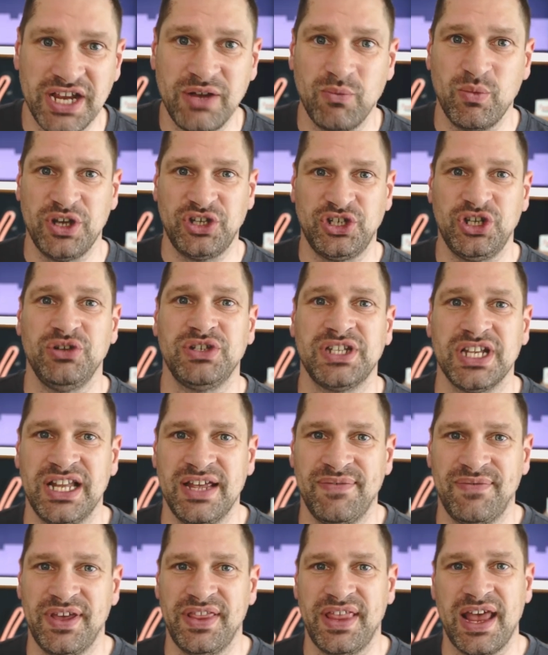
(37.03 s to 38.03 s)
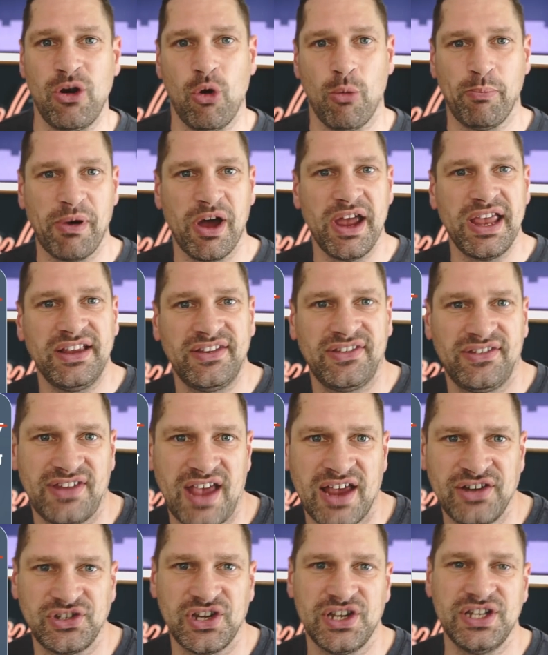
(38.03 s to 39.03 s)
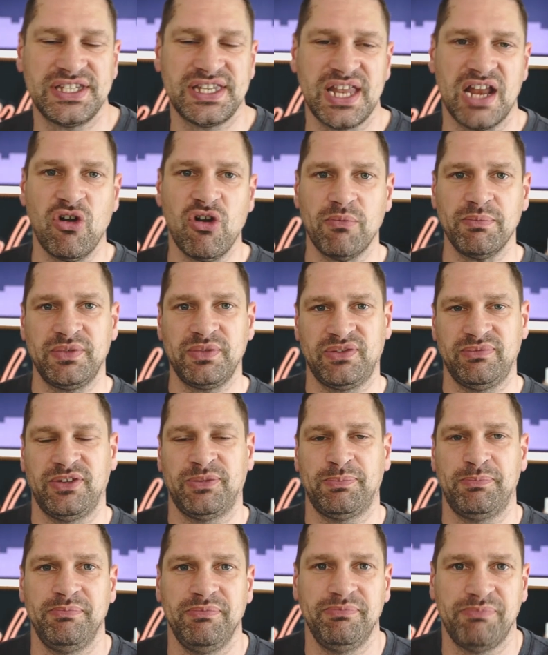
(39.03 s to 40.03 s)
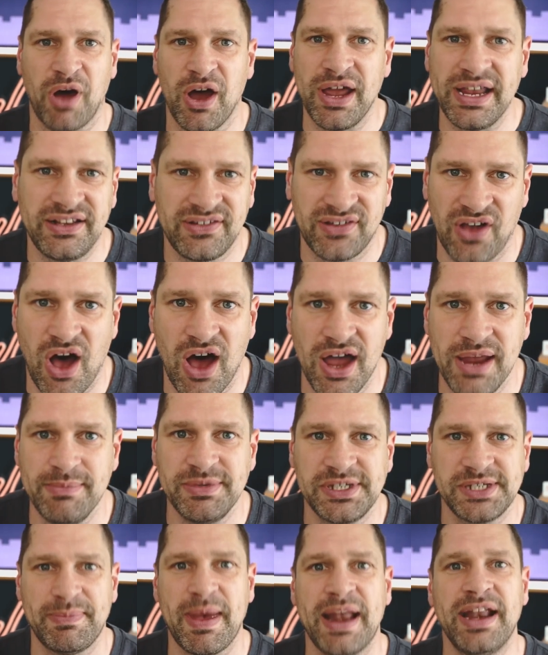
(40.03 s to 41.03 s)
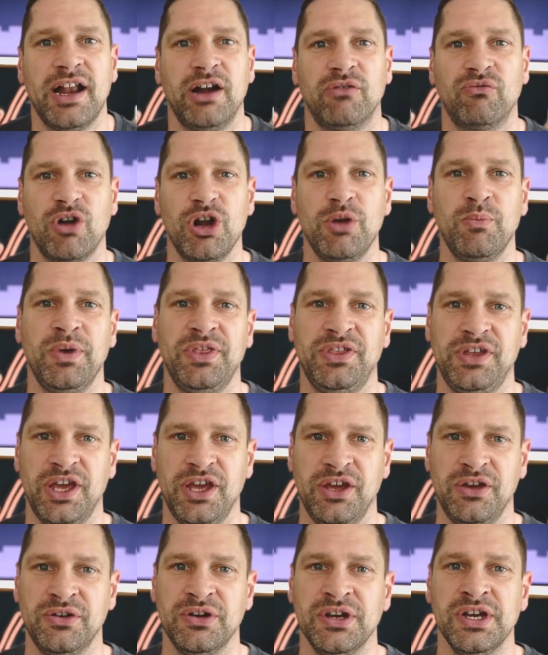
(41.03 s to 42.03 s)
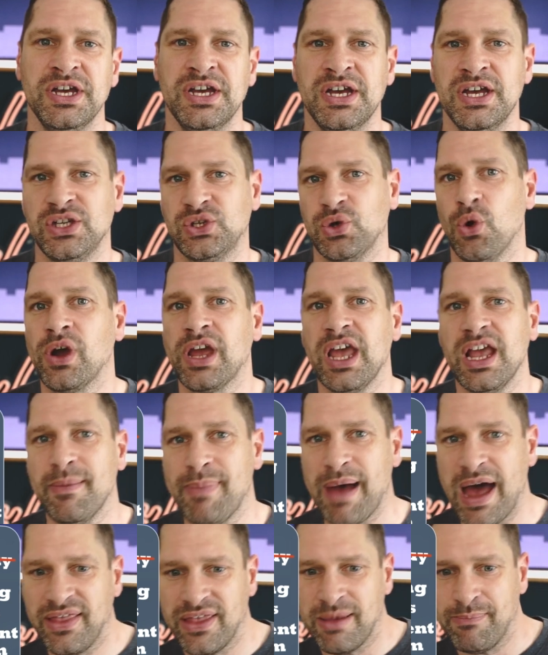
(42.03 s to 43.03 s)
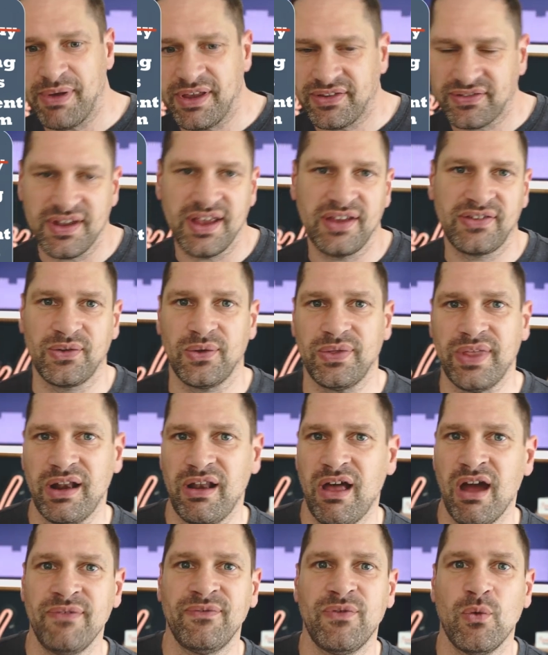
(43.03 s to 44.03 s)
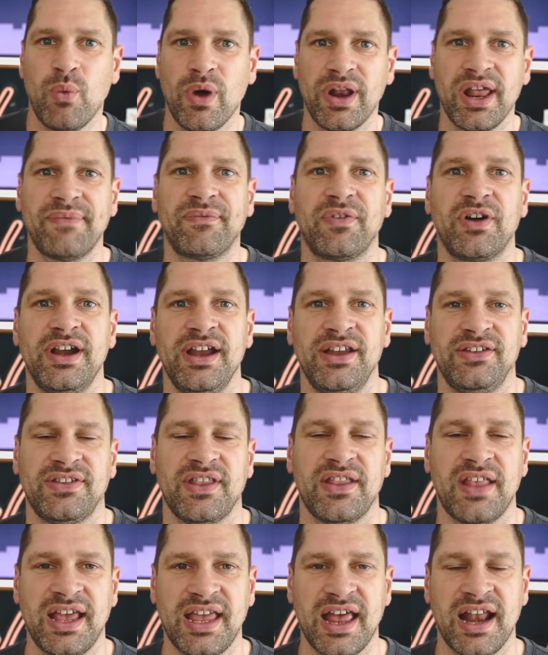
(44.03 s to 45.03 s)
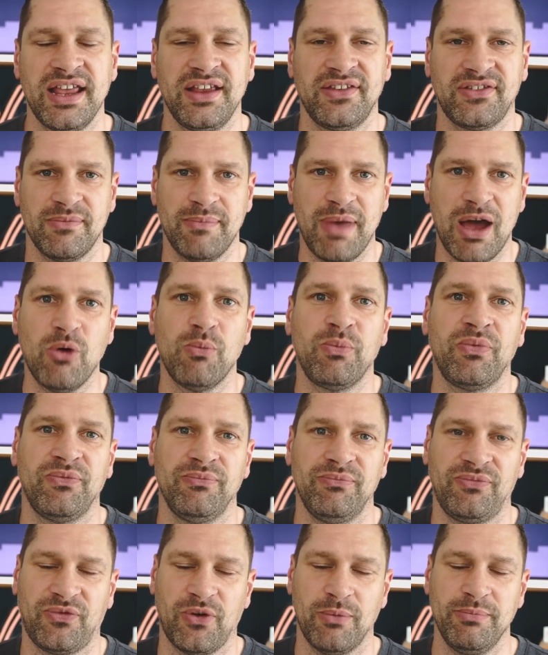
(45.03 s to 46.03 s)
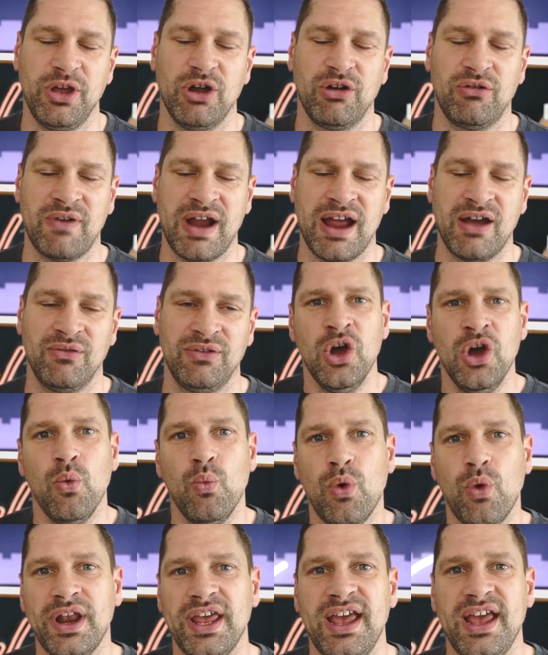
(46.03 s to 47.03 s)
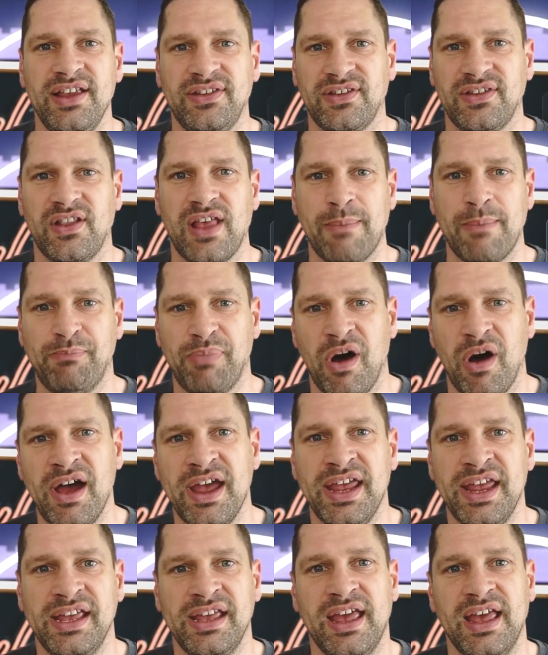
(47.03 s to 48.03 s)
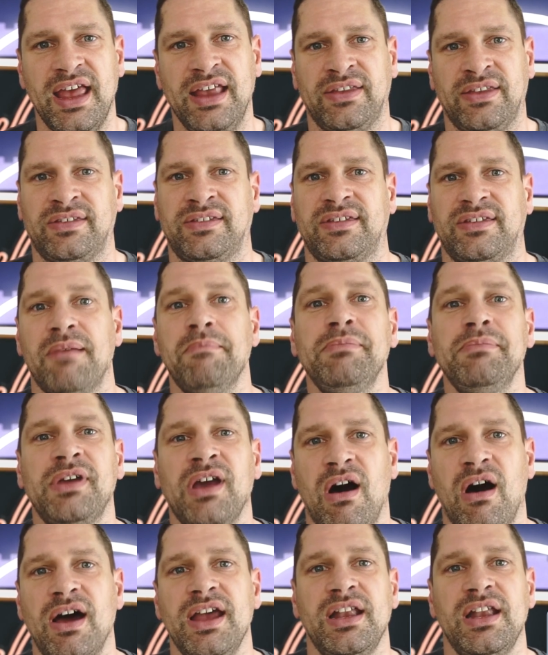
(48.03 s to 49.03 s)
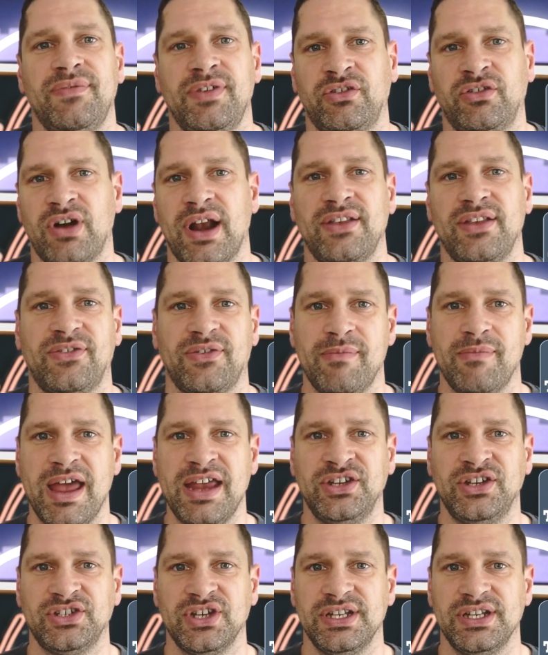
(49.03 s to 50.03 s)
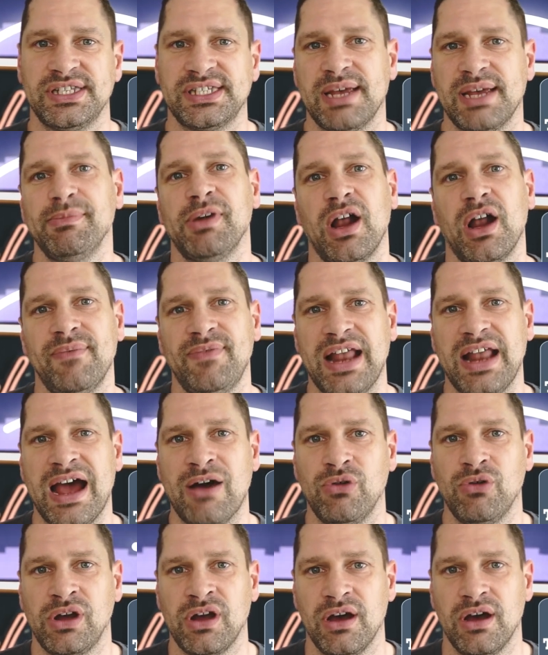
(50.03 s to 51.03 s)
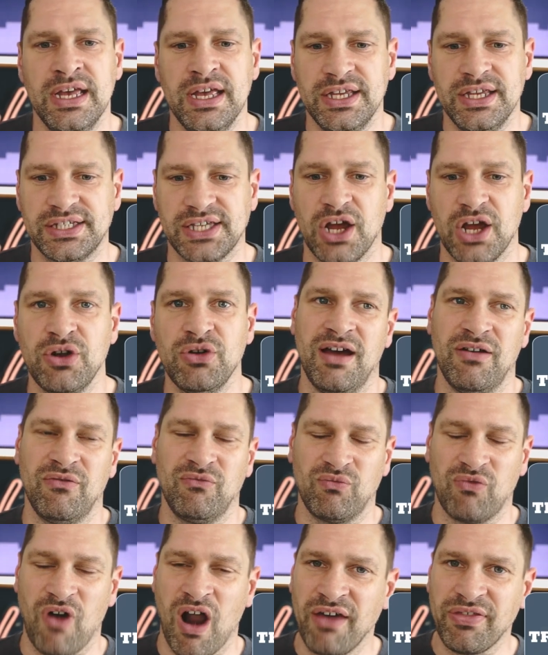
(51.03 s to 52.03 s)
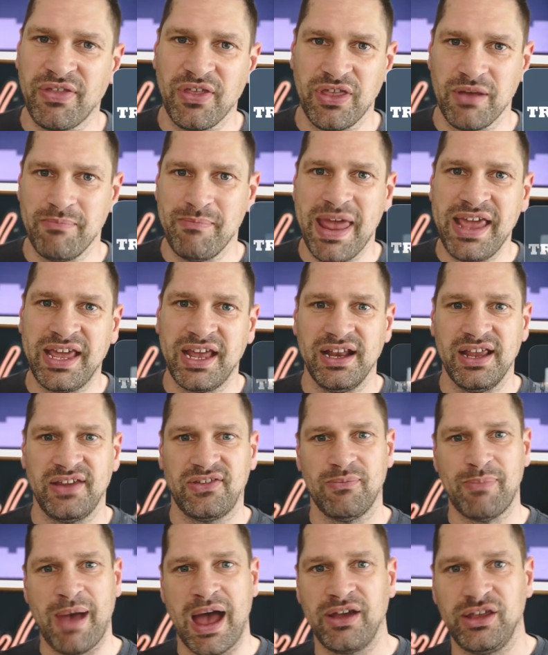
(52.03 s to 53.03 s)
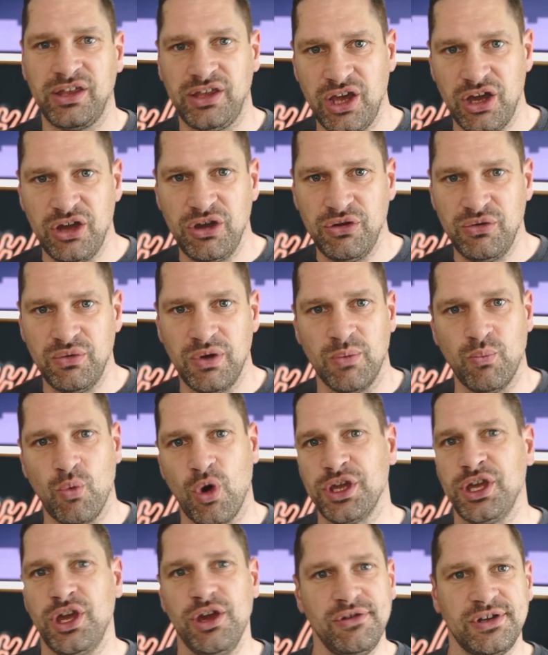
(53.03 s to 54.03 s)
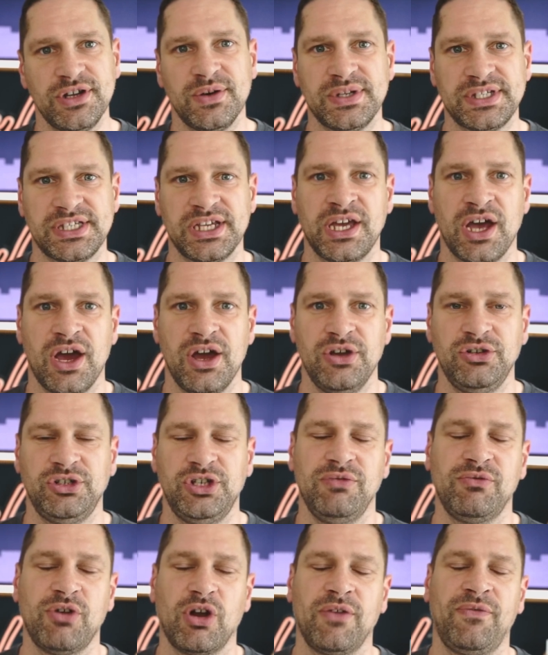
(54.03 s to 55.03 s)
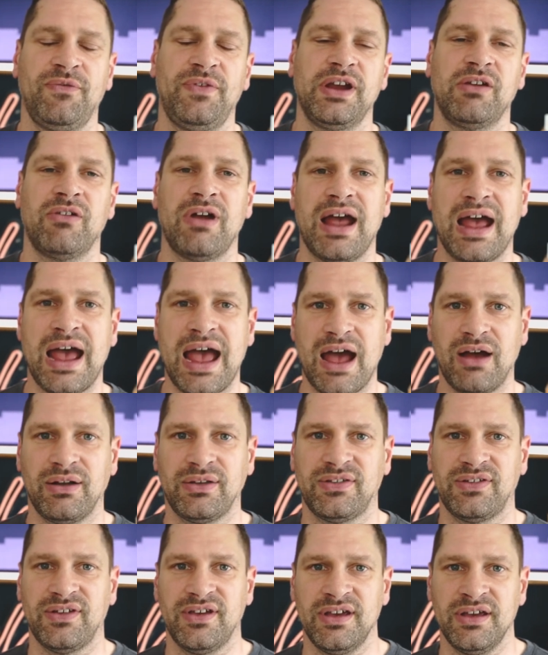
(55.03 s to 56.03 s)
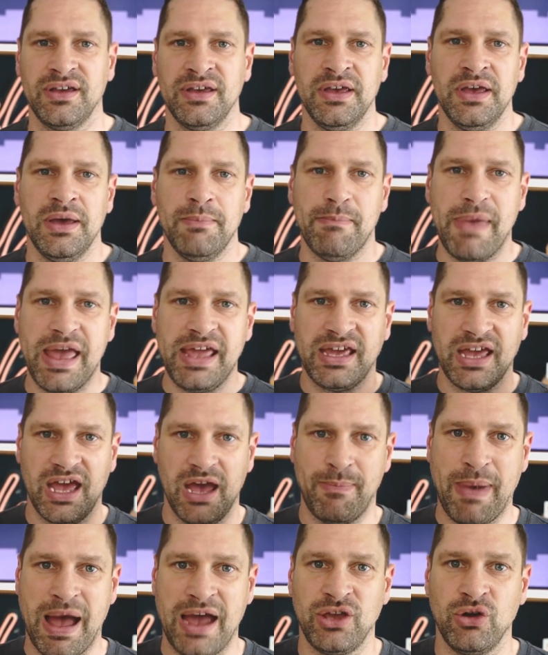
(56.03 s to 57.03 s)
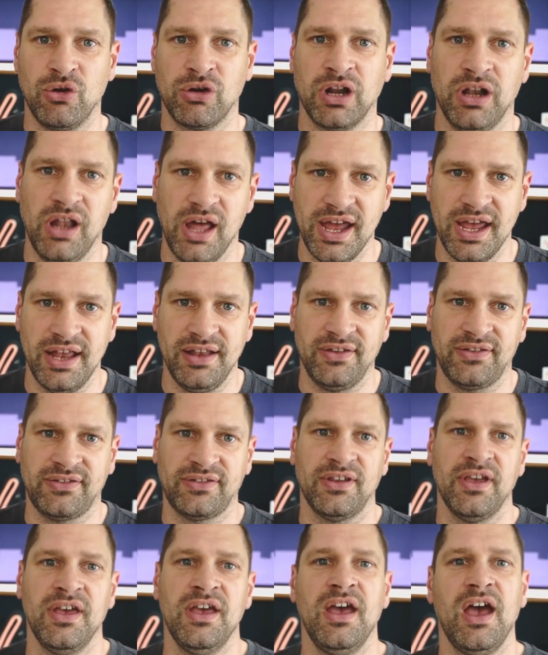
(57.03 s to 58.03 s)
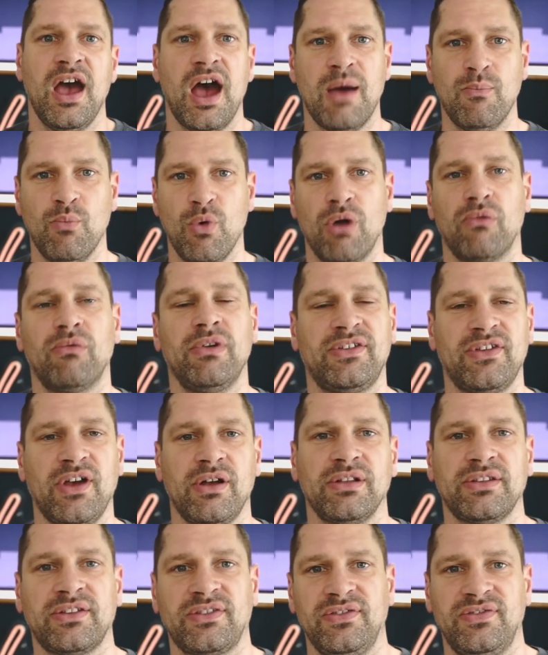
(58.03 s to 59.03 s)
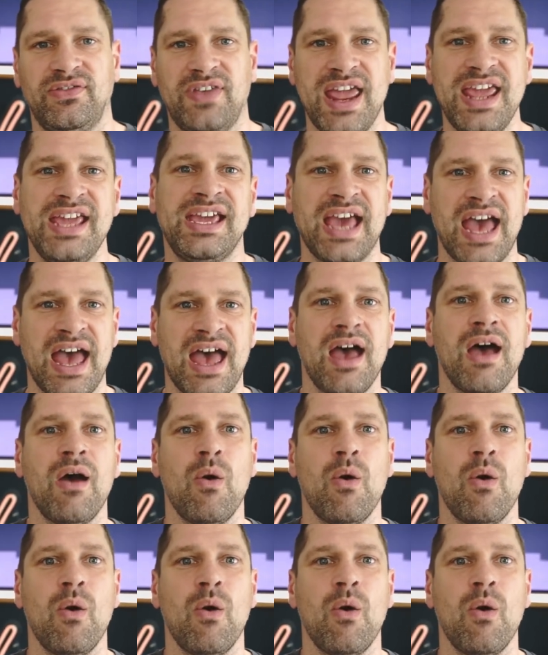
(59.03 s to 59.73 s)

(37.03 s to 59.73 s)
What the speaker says: which you deliver. They're not buying sessions. They're not buying time spent in a room with you, talking about their business or their life or whatever it is that they're getting some help from you around. What it is that they're buying is some kind of a transformation, some kind of an outcome. So rather than making this about you and what you do as a coach, you've got to figure out how to make it about your clients and what results they get